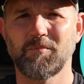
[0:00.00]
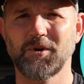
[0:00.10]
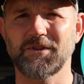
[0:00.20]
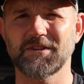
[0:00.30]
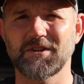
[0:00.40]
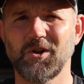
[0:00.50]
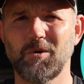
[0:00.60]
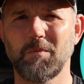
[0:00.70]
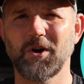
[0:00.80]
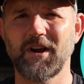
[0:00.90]
put this
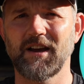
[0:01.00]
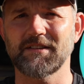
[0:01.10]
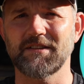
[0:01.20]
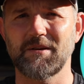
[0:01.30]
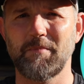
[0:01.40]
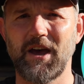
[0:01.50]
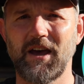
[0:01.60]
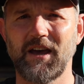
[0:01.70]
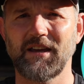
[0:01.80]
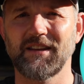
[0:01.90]
glow berg X in the
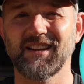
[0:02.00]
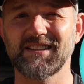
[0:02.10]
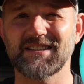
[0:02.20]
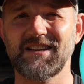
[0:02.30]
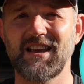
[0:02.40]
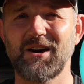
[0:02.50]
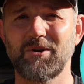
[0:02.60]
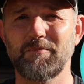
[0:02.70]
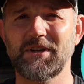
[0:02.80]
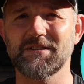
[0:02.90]
bag, and let's see
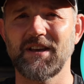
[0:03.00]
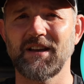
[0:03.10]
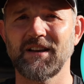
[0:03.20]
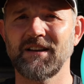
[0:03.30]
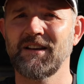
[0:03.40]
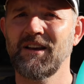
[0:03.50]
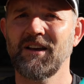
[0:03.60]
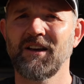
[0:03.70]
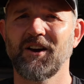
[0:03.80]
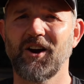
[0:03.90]
how it beats in.
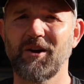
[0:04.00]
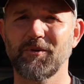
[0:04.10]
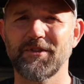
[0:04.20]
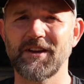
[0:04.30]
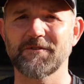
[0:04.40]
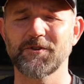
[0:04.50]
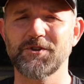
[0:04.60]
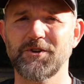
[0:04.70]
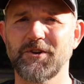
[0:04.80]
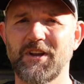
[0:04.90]
All right, well, thanks for
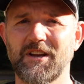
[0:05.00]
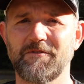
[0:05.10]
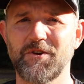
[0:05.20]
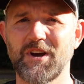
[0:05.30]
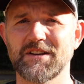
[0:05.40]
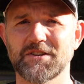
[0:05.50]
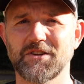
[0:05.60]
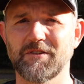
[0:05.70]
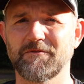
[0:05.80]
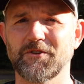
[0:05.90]
tuning in. If you guys are
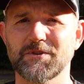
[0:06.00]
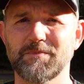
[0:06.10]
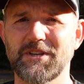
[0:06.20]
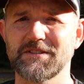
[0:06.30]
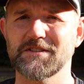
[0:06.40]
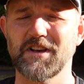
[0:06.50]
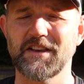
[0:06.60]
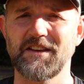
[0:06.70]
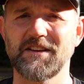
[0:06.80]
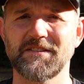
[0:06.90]
looking for some discs
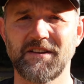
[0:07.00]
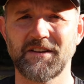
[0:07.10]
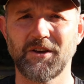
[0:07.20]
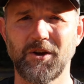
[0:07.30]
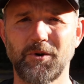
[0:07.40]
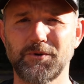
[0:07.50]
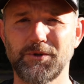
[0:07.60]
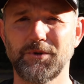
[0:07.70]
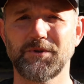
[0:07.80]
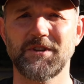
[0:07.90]
like this, go
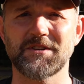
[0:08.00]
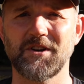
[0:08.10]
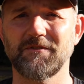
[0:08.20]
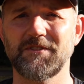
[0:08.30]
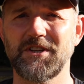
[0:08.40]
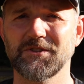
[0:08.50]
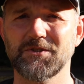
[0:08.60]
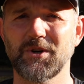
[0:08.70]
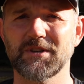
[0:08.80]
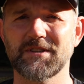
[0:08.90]
to Disc Golf
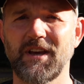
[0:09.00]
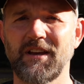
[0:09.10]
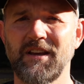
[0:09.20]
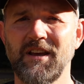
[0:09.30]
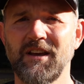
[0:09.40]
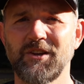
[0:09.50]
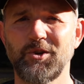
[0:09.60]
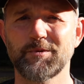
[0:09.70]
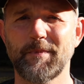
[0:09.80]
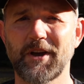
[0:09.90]
Deals USA.
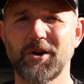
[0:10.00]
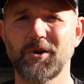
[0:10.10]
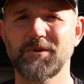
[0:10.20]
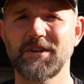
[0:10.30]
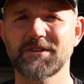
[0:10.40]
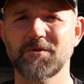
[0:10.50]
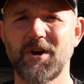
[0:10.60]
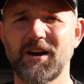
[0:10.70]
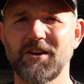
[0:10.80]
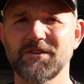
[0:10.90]
Use my code
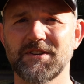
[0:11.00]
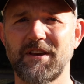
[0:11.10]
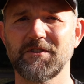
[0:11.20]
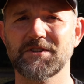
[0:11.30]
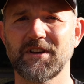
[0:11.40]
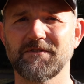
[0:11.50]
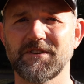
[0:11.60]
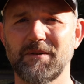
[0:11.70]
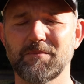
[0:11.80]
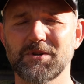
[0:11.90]
DISCRIDER, save yourself
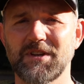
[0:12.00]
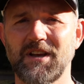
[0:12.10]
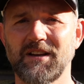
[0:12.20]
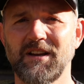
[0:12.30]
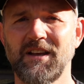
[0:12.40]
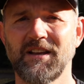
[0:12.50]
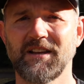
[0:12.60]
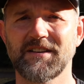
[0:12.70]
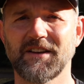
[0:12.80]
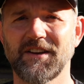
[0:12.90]
10%.
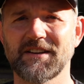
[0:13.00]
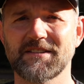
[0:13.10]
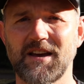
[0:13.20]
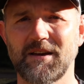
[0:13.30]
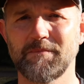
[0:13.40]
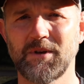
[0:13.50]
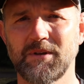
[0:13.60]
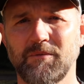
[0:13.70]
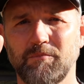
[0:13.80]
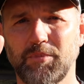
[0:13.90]
Until next time,
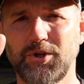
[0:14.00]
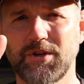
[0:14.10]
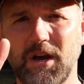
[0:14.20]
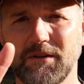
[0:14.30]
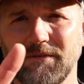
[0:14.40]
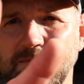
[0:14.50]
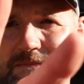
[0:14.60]
peace out.